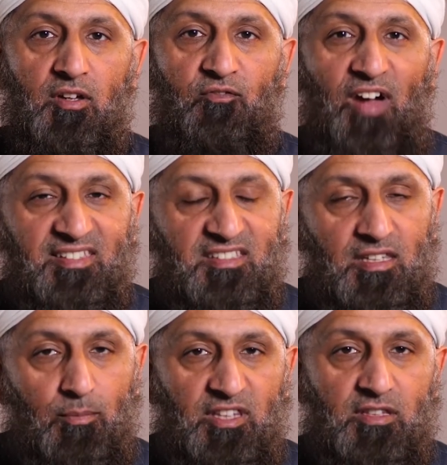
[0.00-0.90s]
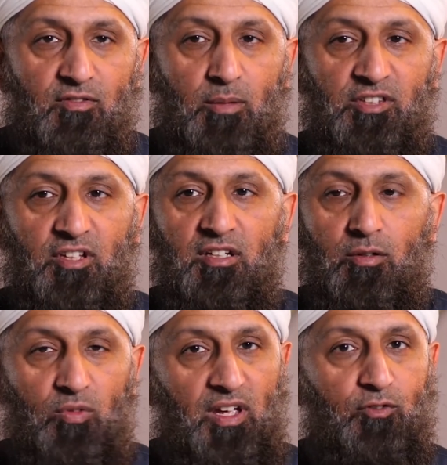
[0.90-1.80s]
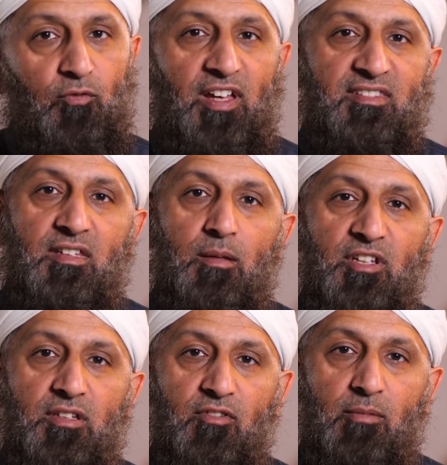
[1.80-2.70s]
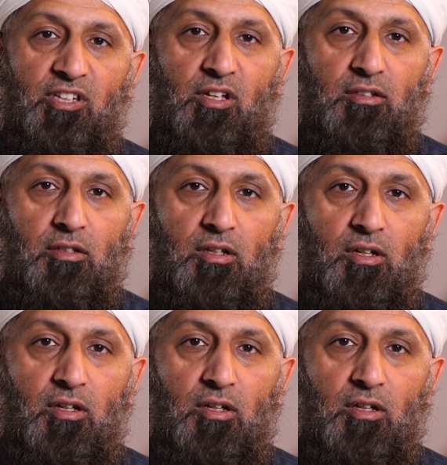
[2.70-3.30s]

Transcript: Fast in the month of Ramadan, we have to fast in the month of Ramadan.